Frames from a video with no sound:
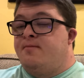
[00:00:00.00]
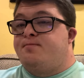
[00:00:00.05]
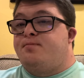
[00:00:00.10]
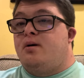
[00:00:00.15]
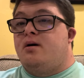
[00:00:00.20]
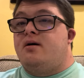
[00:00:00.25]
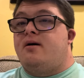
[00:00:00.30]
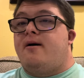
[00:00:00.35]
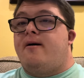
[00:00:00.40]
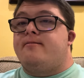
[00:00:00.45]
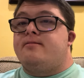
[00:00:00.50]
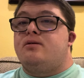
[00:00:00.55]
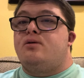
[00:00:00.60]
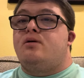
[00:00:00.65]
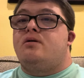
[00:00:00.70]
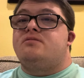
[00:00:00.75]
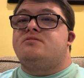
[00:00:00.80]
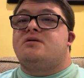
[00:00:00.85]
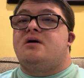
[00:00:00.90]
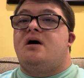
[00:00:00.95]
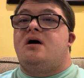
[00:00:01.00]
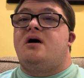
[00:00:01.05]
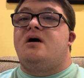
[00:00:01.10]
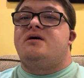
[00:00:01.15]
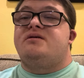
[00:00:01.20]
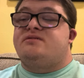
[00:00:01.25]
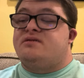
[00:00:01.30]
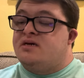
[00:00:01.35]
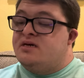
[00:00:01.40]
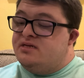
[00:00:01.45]
But afterwards,
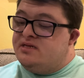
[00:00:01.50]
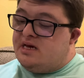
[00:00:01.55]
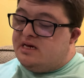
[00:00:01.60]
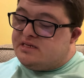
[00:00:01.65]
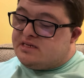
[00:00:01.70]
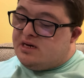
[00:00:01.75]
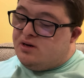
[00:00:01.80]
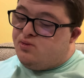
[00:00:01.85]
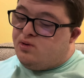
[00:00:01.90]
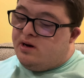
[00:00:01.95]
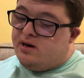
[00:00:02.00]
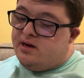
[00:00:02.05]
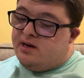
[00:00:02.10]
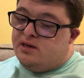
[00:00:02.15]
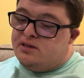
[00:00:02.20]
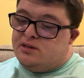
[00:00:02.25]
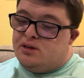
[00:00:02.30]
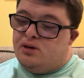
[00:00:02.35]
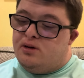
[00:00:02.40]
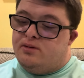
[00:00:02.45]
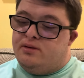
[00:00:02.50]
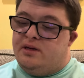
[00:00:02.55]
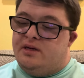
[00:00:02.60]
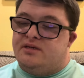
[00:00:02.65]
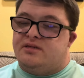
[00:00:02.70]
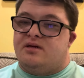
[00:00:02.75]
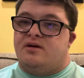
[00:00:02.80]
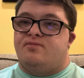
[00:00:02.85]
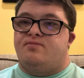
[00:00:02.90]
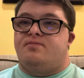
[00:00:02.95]
guys, let's go right into
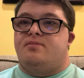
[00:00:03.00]
this